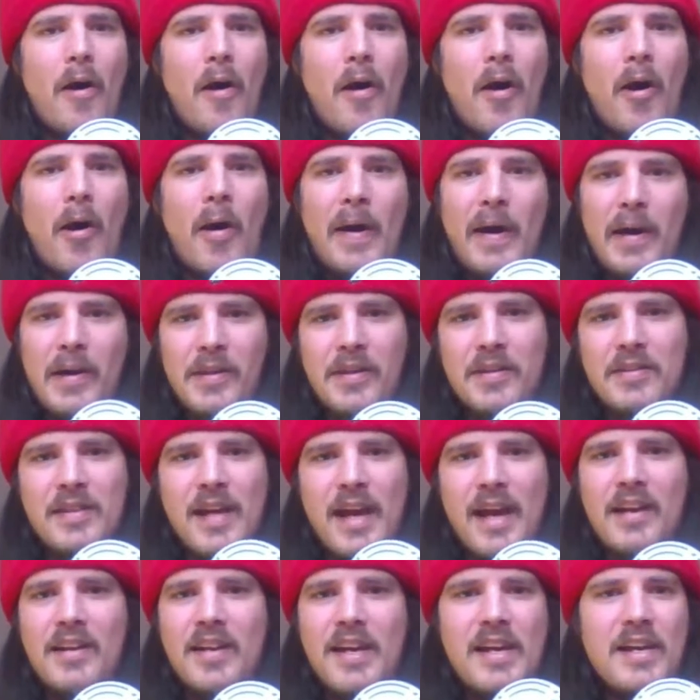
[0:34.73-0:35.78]
I
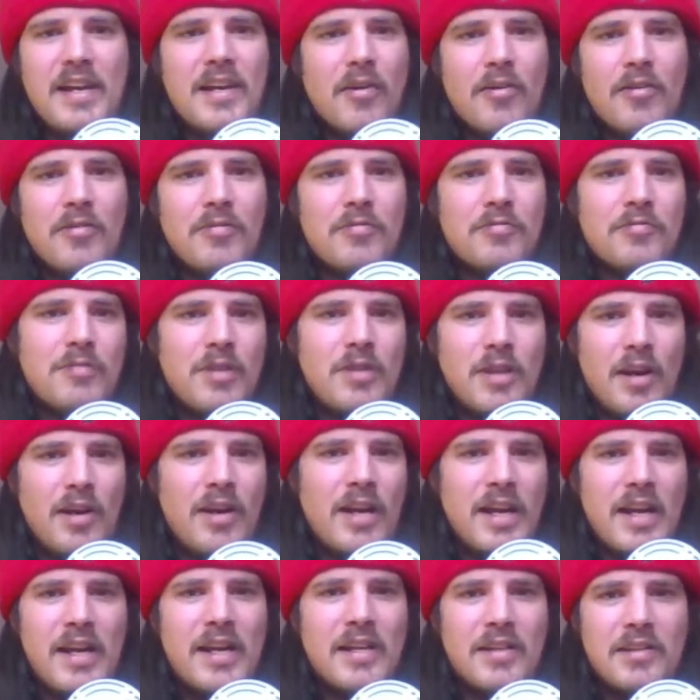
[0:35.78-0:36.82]
understand he knows,
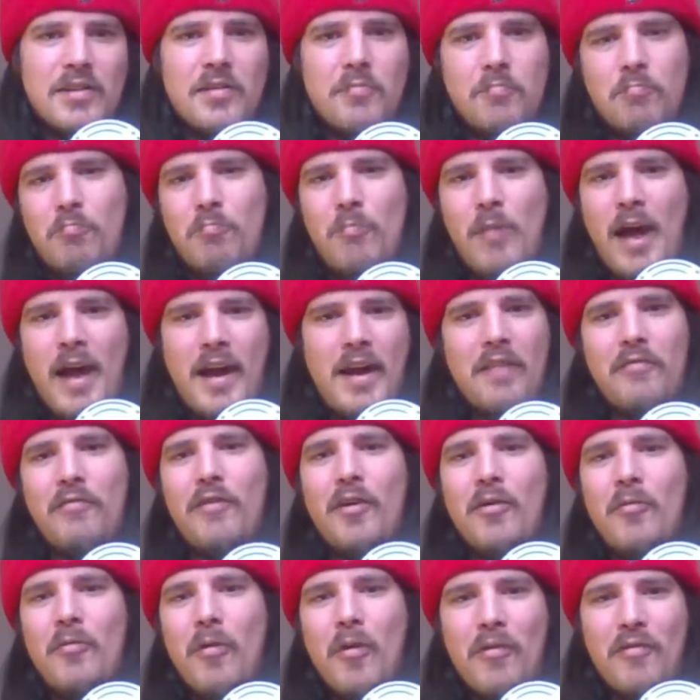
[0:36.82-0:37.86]
he is an
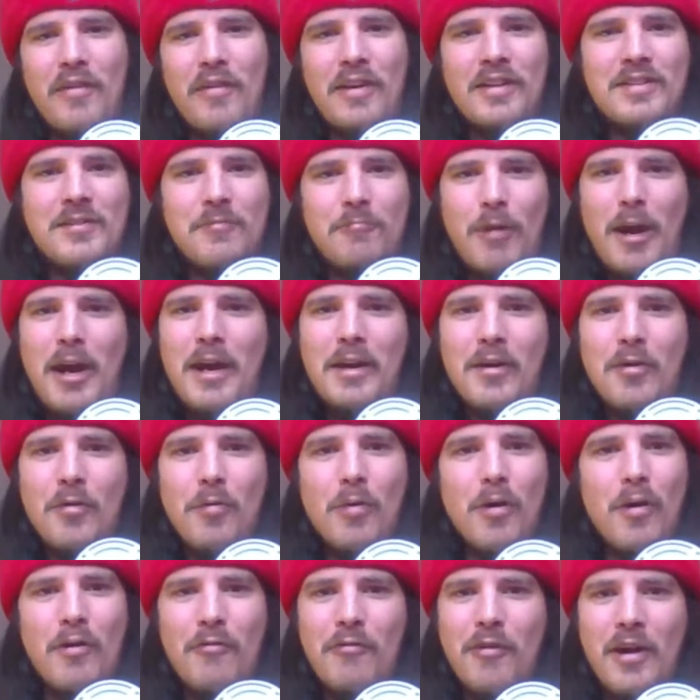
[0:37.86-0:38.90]
NFL offensive play
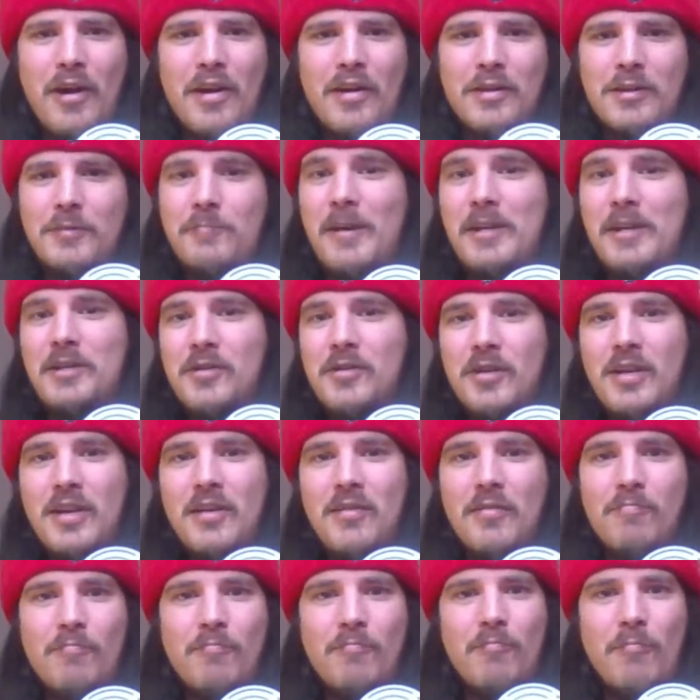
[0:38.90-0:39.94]
caller. I've heard,
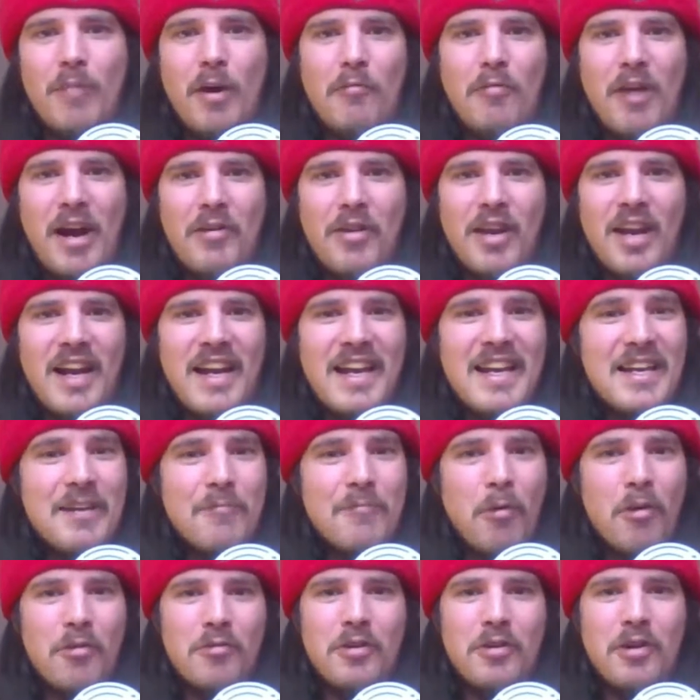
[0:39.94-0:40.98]
especially around the league
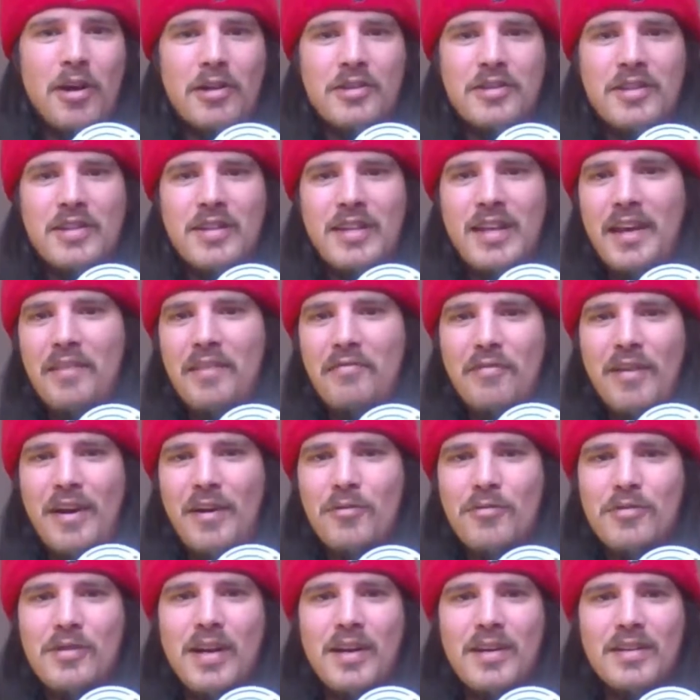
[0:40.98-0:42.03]
podcast that the
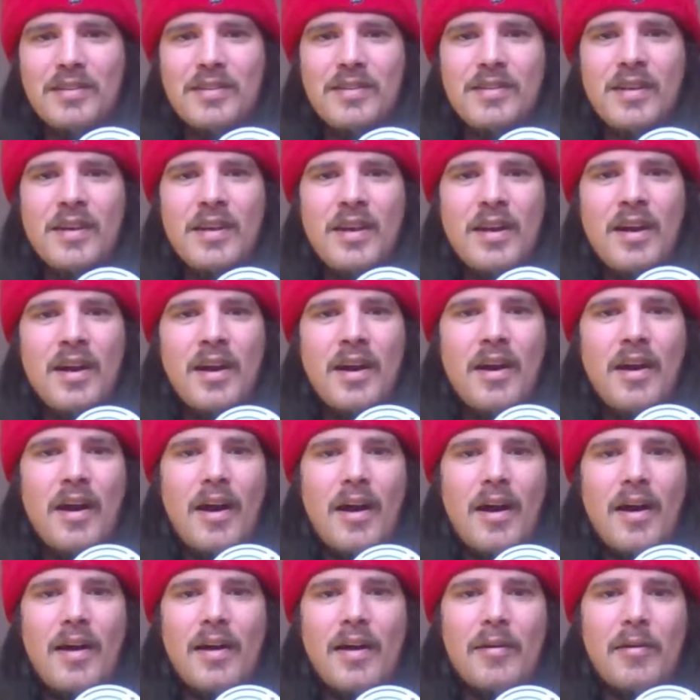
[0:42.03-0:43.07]
NFL does.
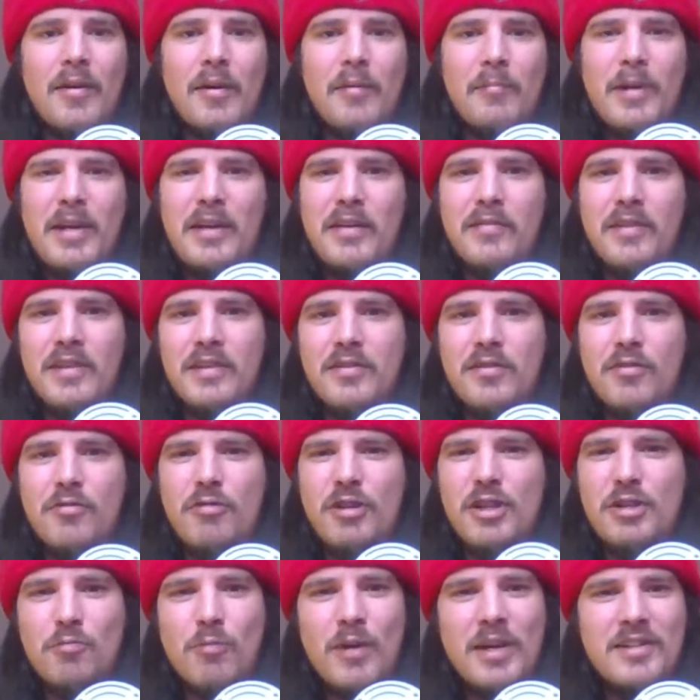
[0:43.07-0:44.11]
I believe it's
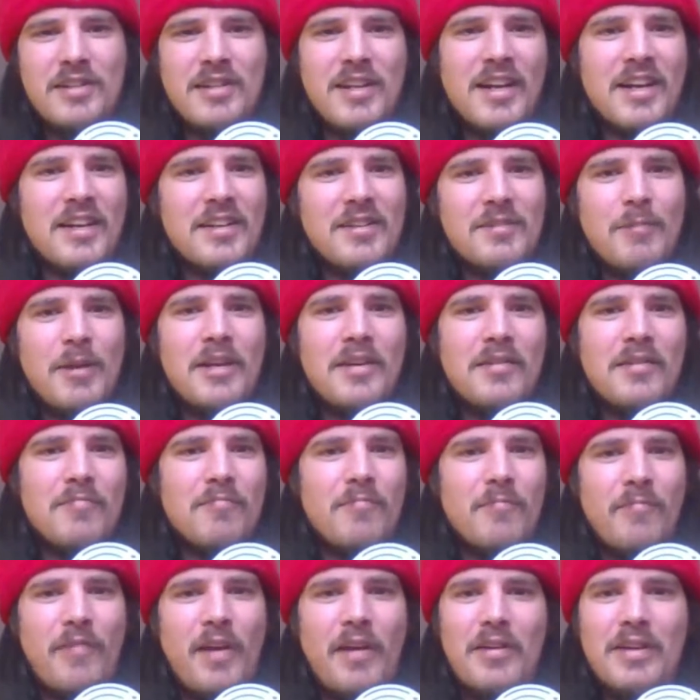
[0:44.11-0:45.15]
Chris Wessling's been
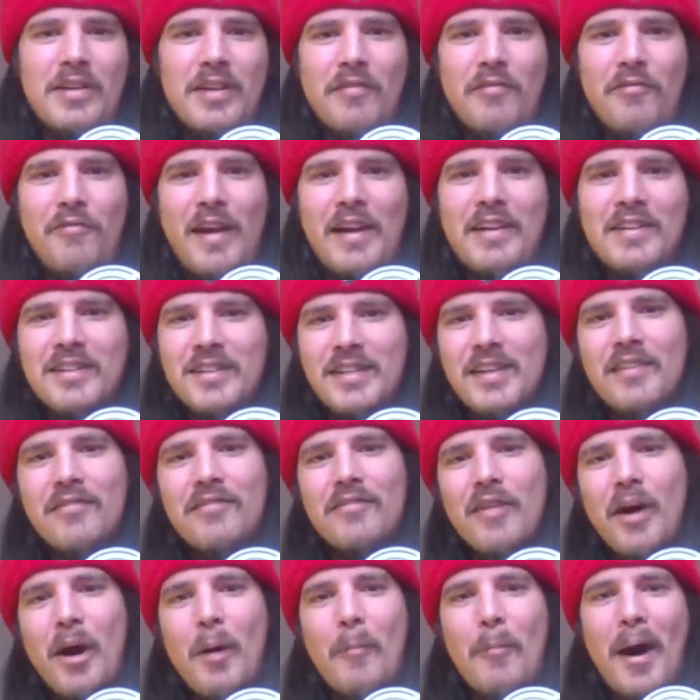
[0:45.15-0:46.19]
very
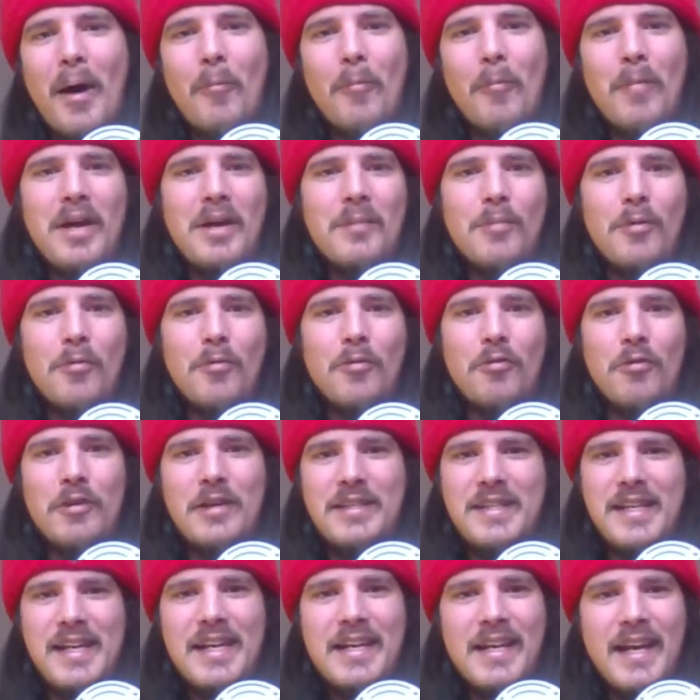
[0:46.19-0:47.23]
defensive about people
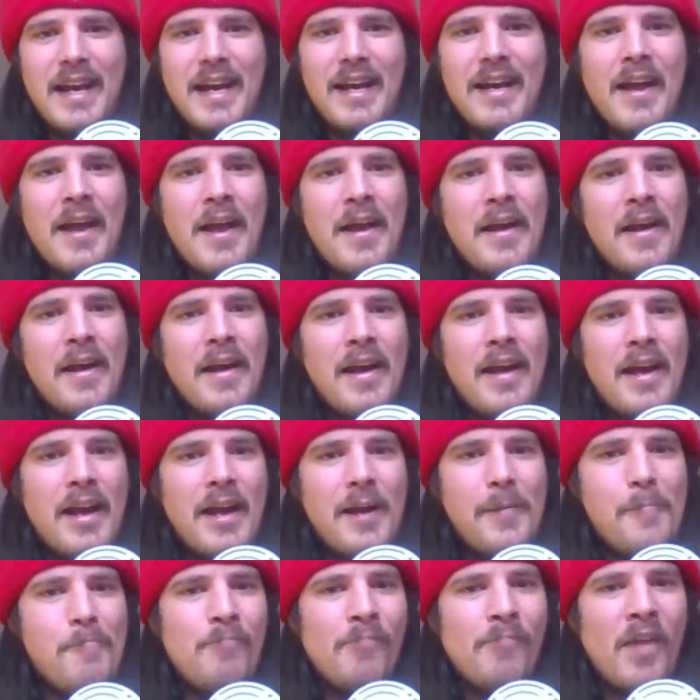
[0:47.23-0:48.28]
critiquing
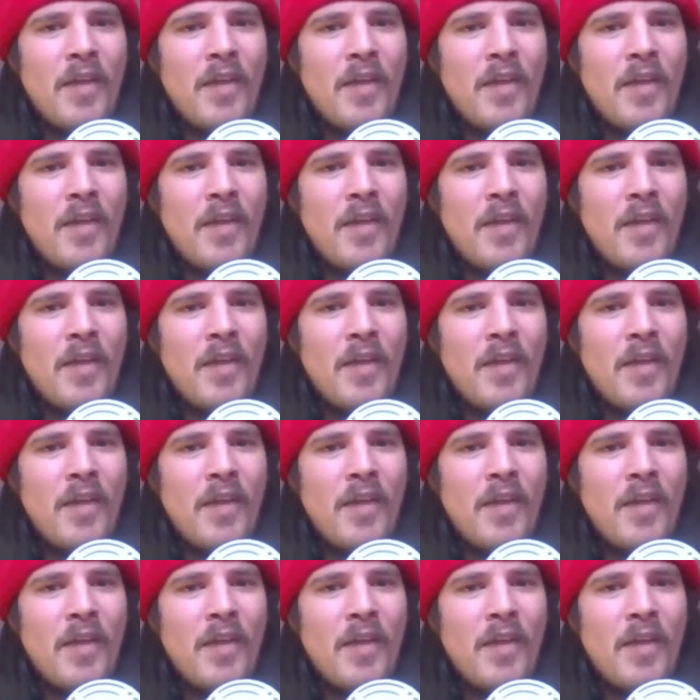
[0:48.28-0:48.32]
him,